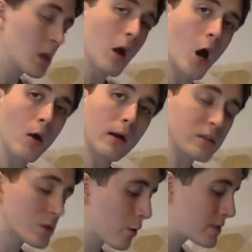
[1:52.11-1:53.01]
Alright,
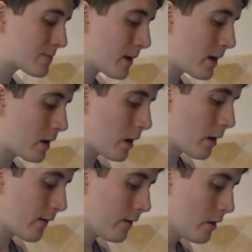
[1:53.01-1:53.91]
so it's
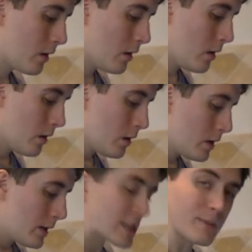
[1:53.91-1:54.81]

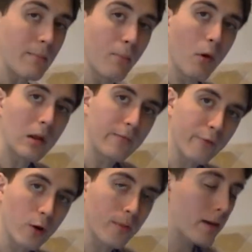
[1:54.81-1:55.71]
been boiling
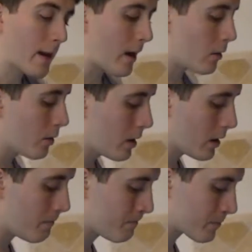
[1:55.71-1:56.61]
for a bit now.
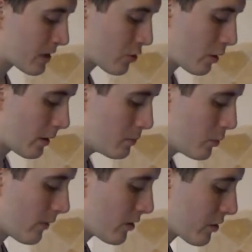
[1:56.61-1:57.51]
Let's go ahead and
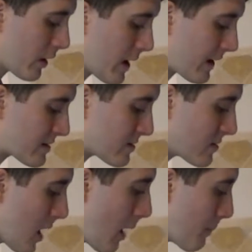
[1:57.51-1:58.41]
move on to the next
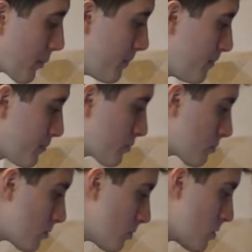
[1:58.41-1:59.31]
step.
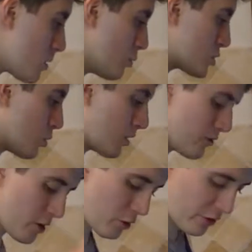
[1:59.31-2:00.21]
What you want to
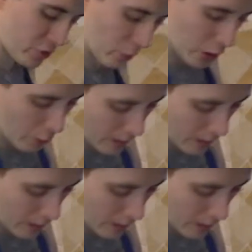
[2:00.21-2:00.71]
do is you want to go